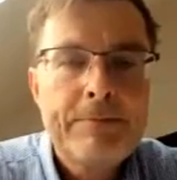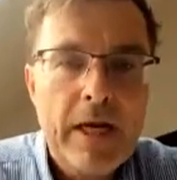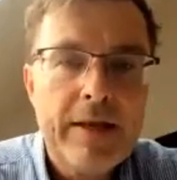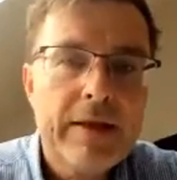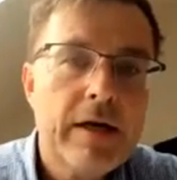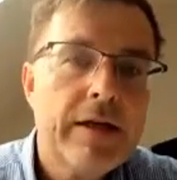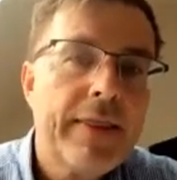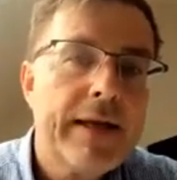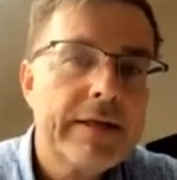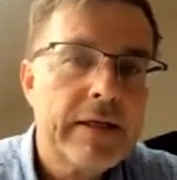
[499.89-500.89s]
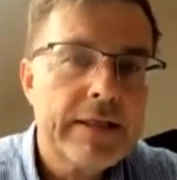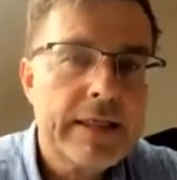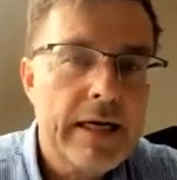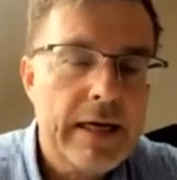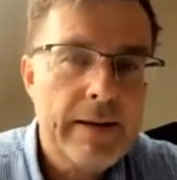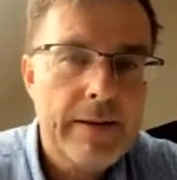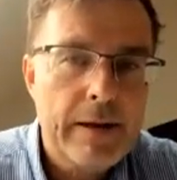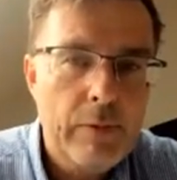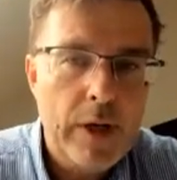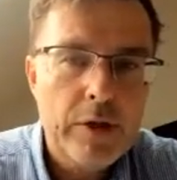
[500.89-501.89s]
I really think that it's
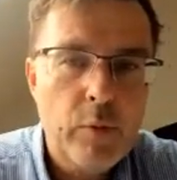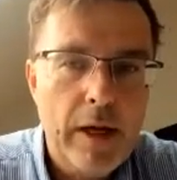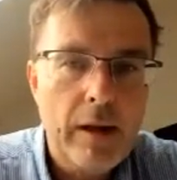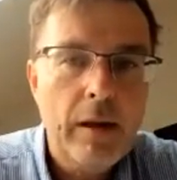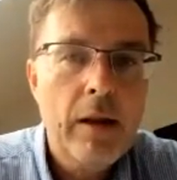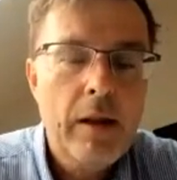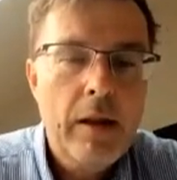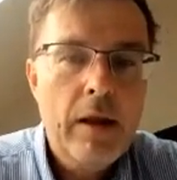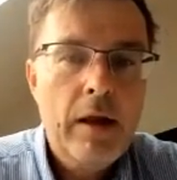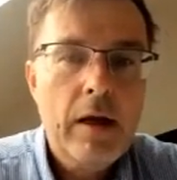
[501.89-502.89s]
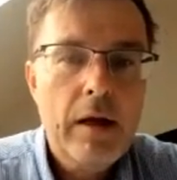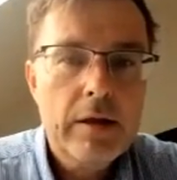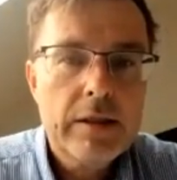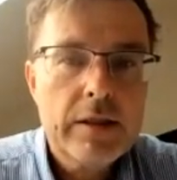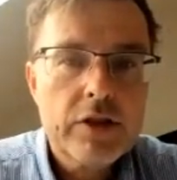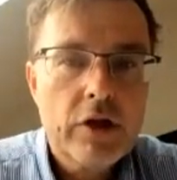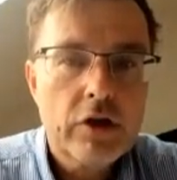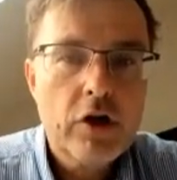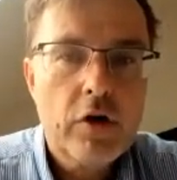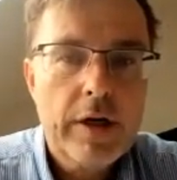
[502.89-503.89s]
a way to hell. That it's
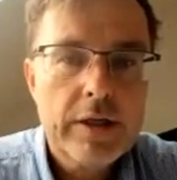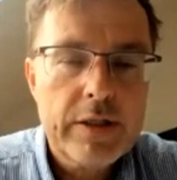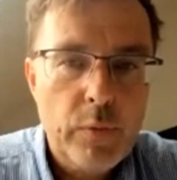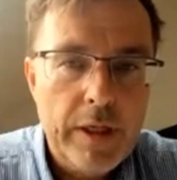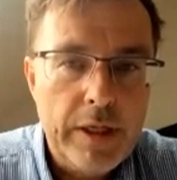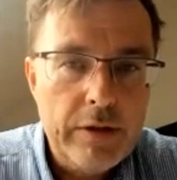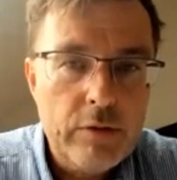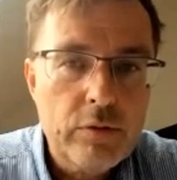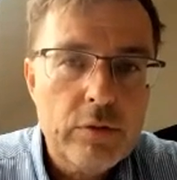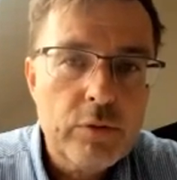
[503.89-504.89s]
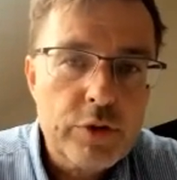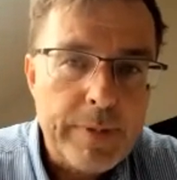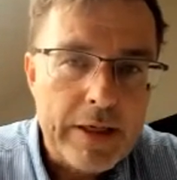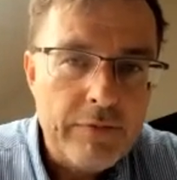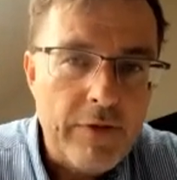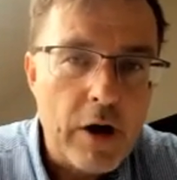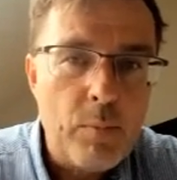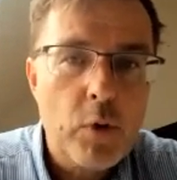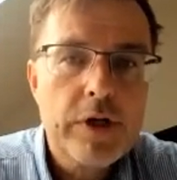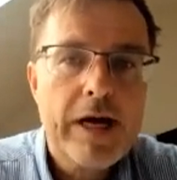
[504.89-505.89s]
not going, that we need to spend far
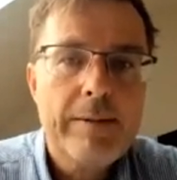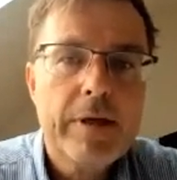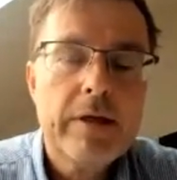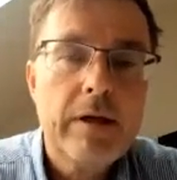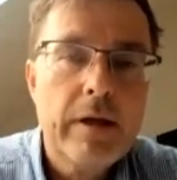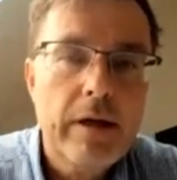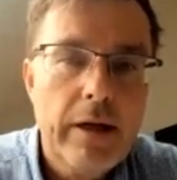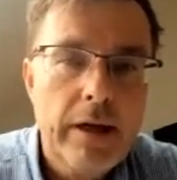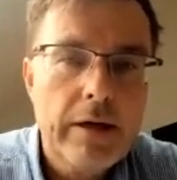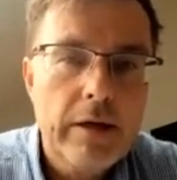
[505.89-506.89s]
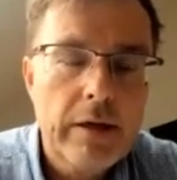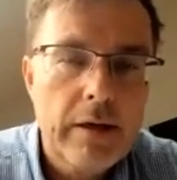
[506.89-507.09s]
more time in